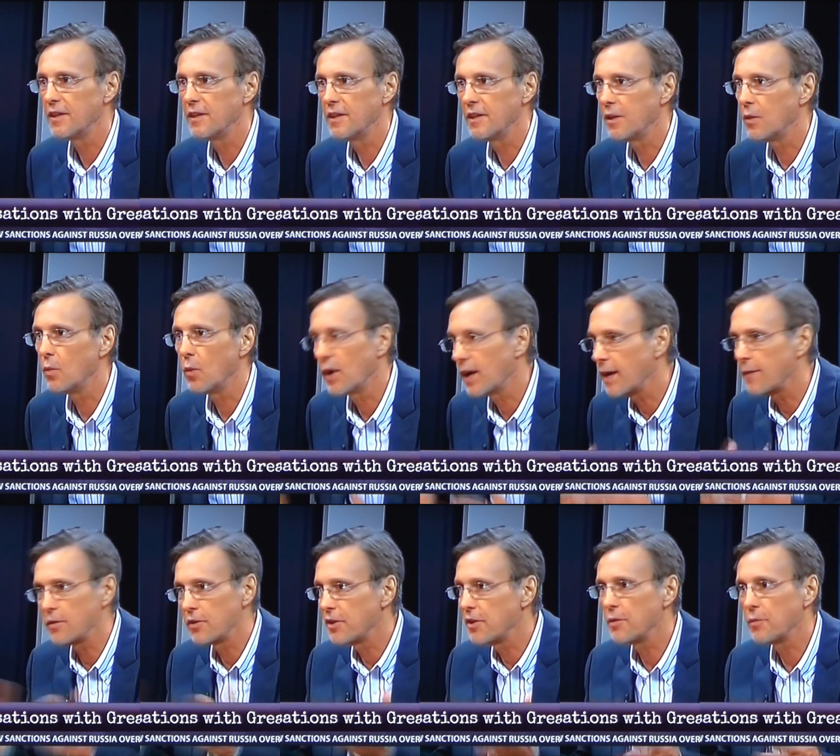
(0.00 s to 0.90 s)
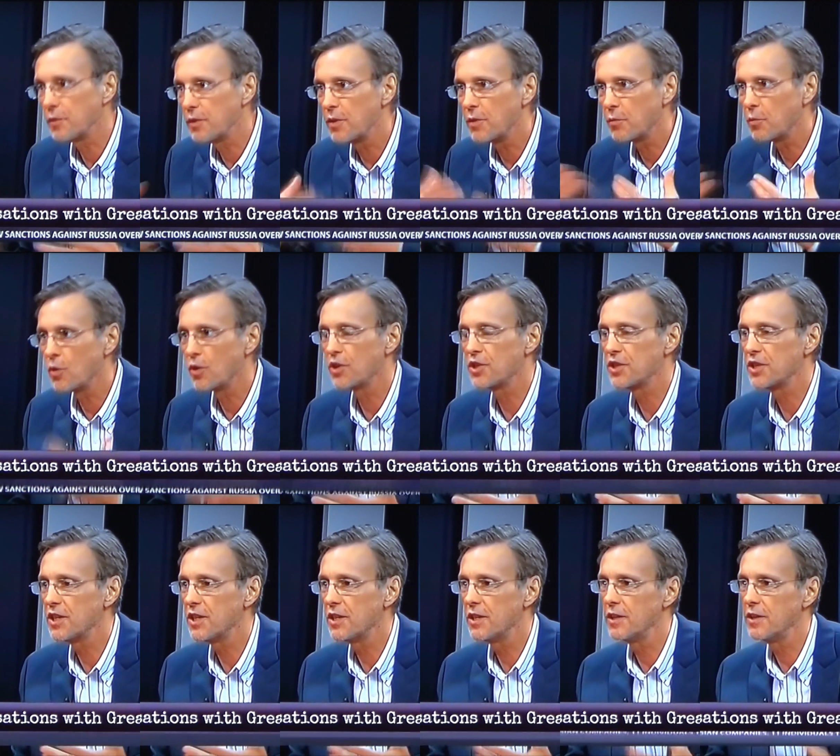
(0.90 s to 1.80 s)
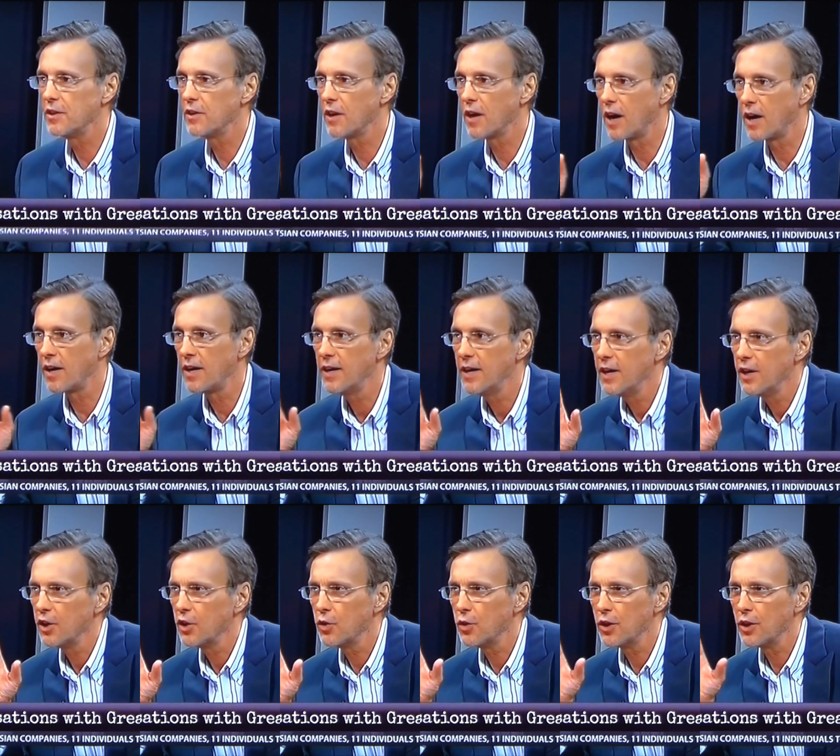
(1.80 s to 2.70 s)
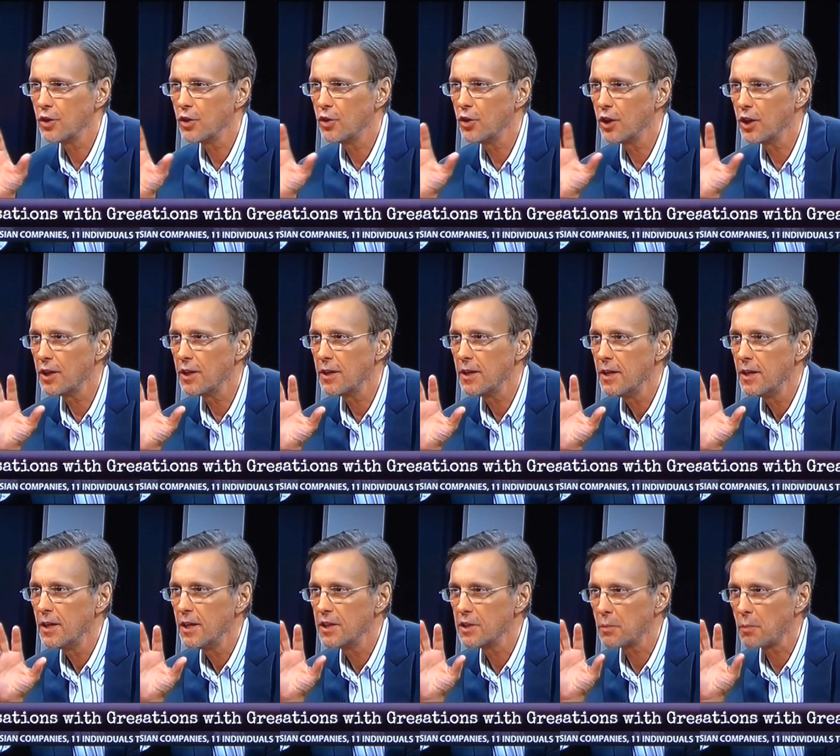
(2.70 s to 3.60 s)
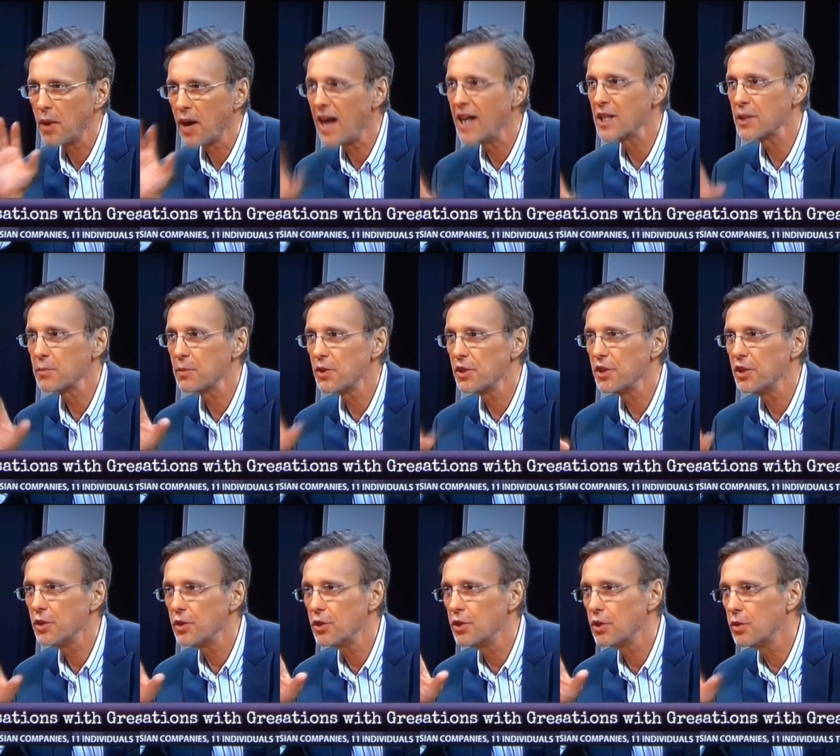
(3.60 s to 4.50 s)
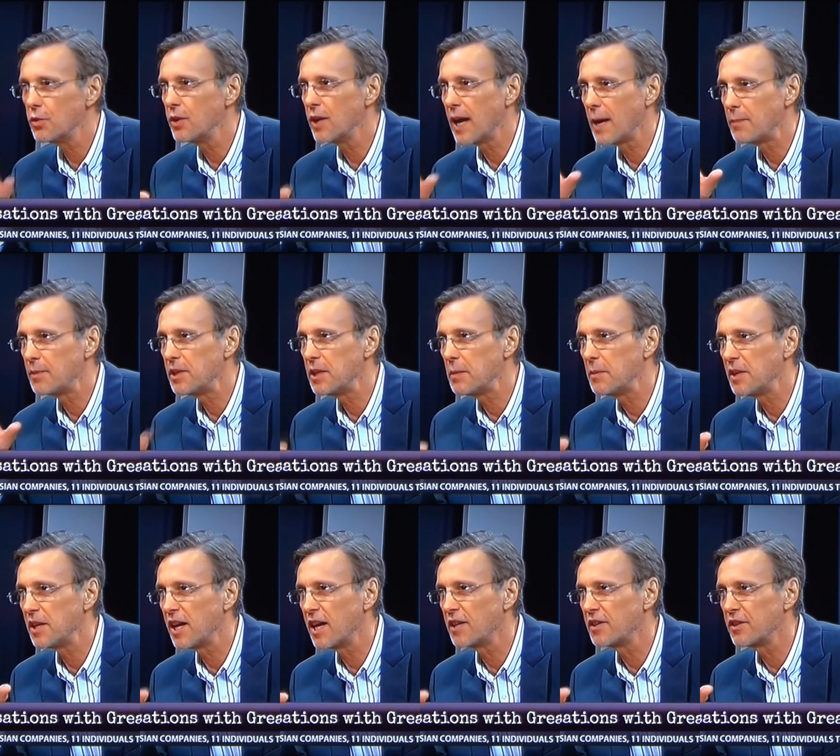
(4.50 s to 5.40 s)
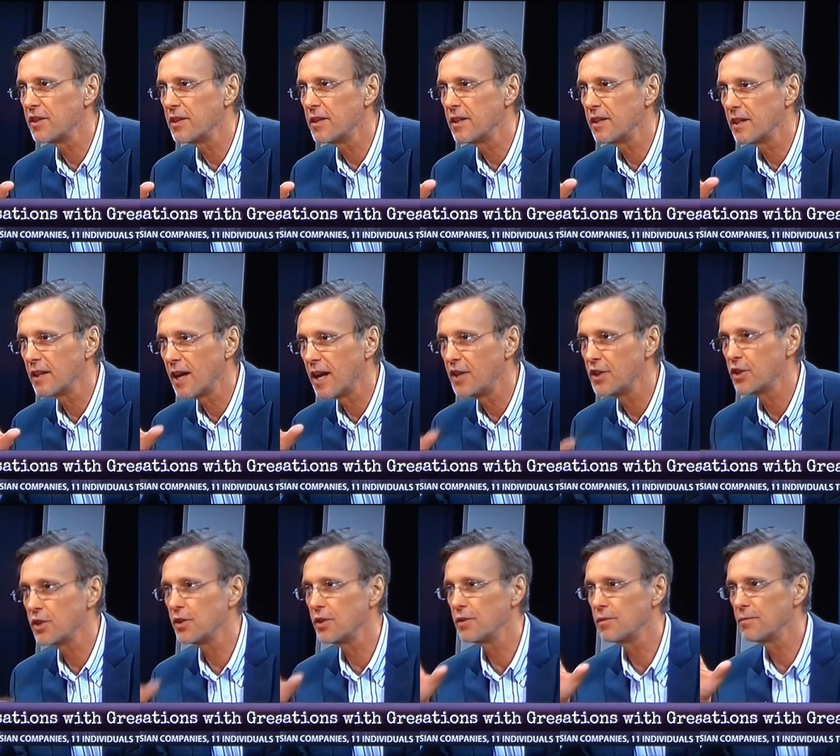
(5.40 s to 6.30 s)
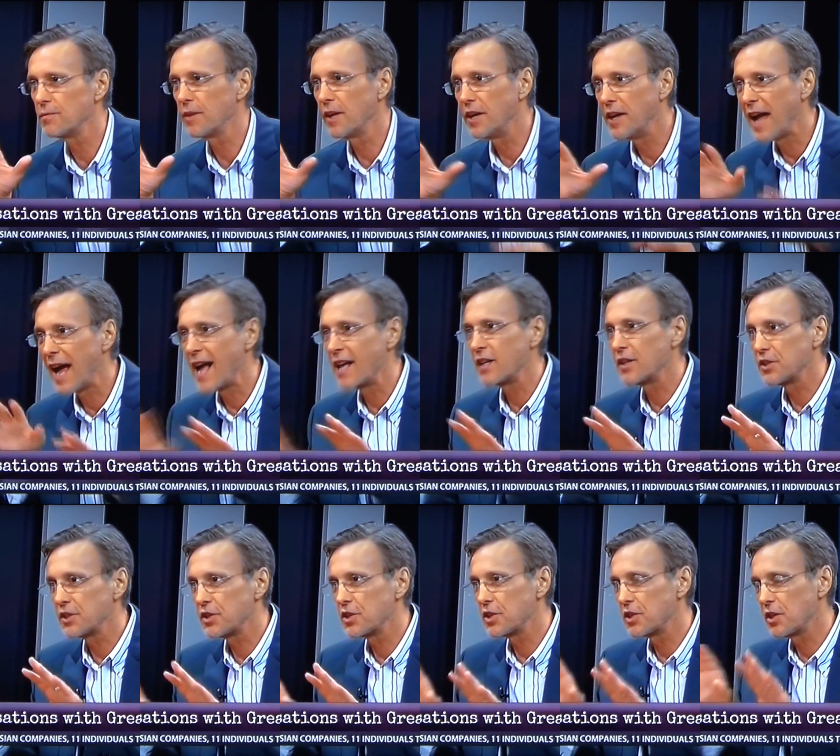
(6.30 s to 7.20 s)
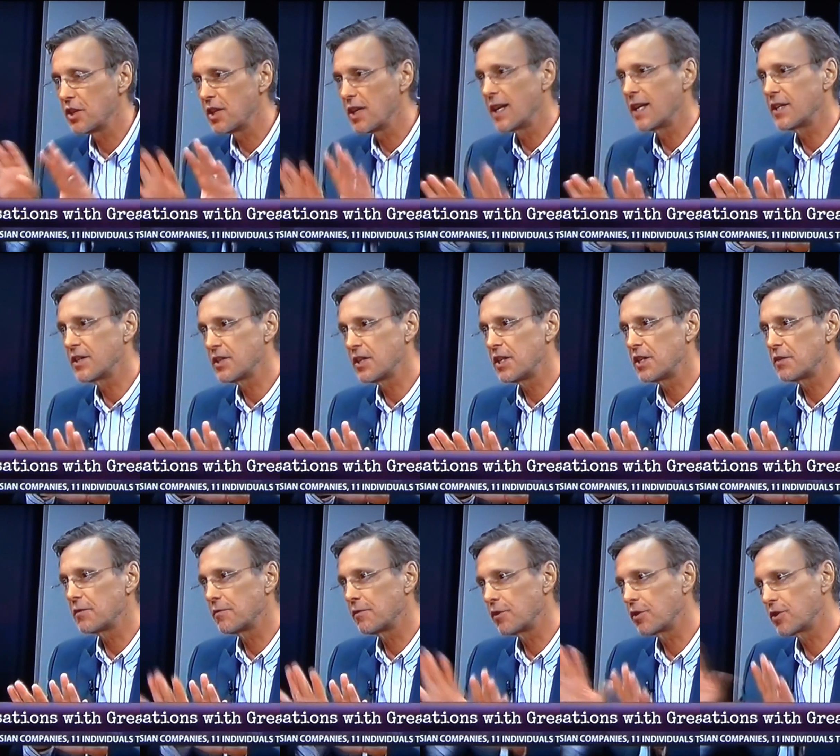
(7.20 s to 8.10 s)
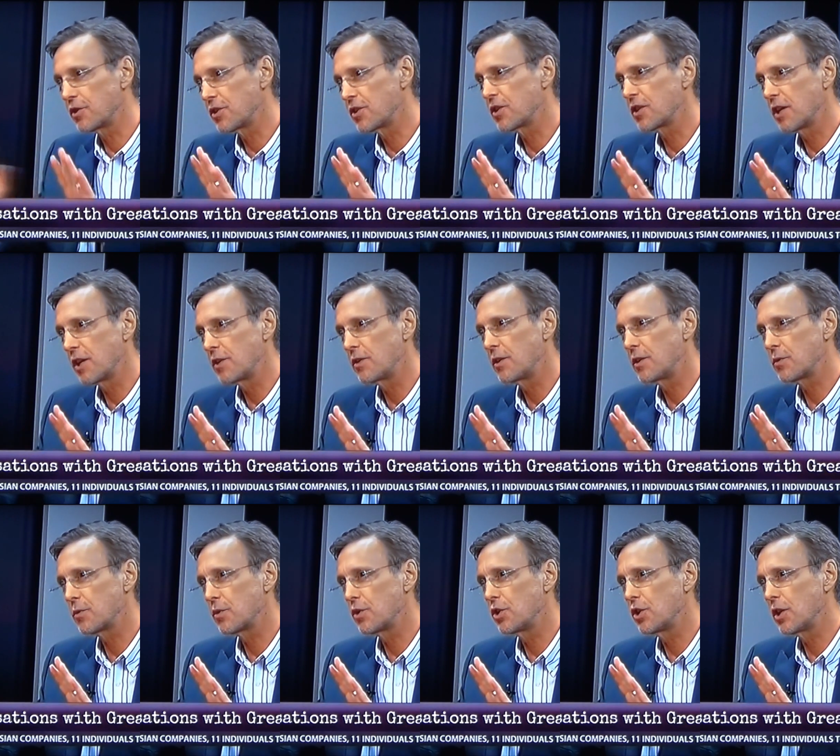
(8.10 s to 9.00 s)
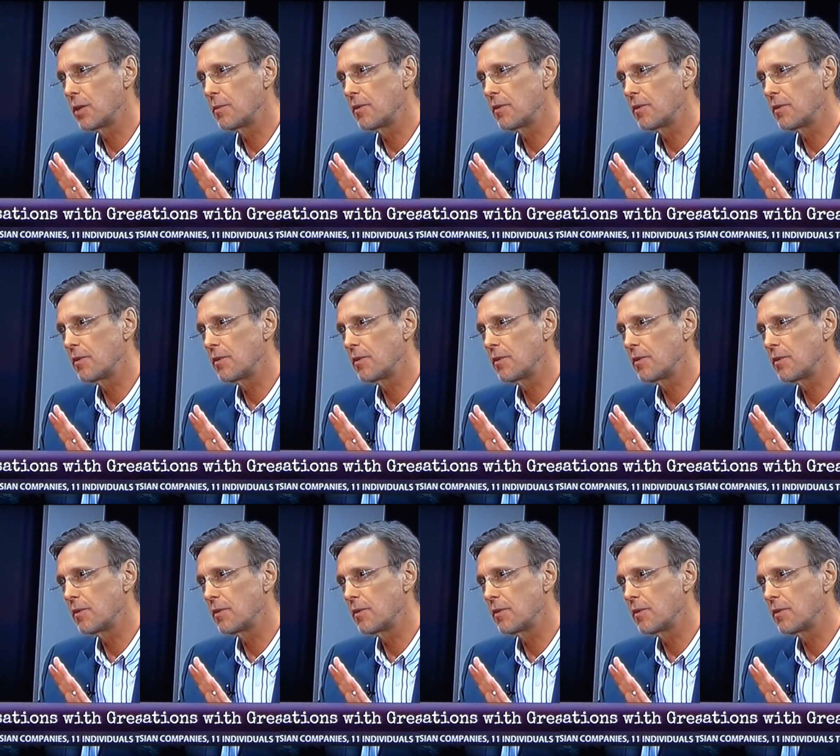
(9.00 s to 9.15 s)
uh, you know whatever that, that we're seeing here? Are, could, could it is it possible that you could do an epidemiological logical analysis of the United States versus countries where